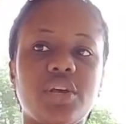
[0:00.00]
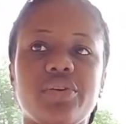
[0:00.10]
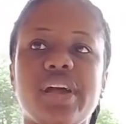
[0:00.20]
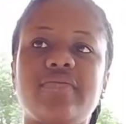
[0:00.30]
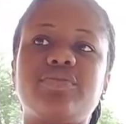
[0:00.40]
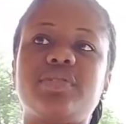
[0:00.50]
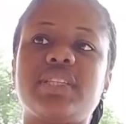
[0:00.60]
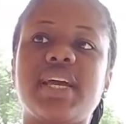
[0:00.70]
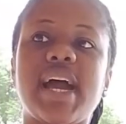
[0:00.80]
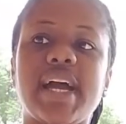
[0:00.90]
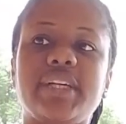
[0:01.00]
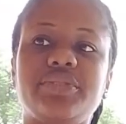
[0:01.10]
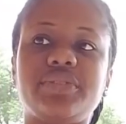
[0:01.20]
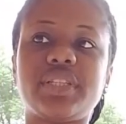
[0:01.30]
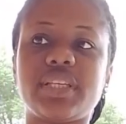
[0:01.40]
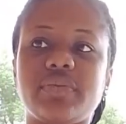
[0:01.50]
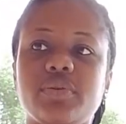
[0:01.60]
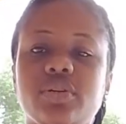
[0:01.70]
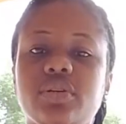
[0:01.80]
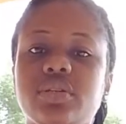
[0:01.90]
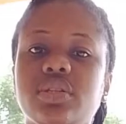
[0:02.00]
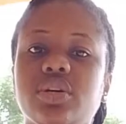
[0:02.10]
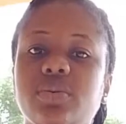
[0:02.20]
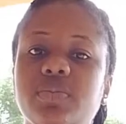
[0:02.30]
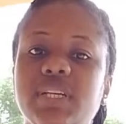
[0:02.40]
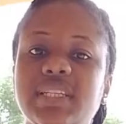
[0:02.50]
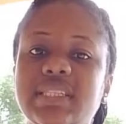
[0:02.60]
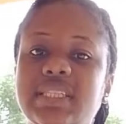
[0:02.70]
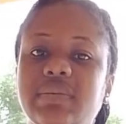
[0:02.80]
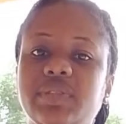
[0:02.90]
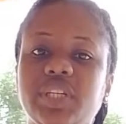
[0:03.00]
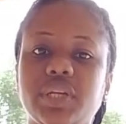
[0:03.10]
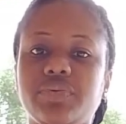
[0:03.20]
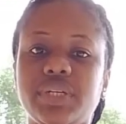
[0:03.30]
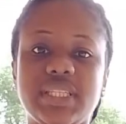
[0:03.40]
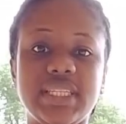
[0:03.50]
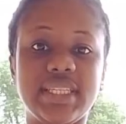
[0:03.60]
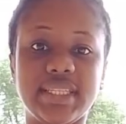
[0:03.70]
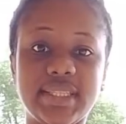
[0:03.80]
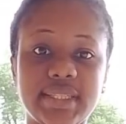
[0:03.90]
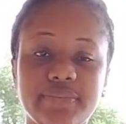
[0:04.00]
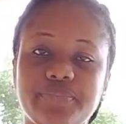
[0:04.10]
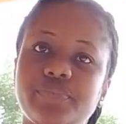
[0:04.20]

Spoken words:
You have to stay hydrated, because the computer systems generate heat,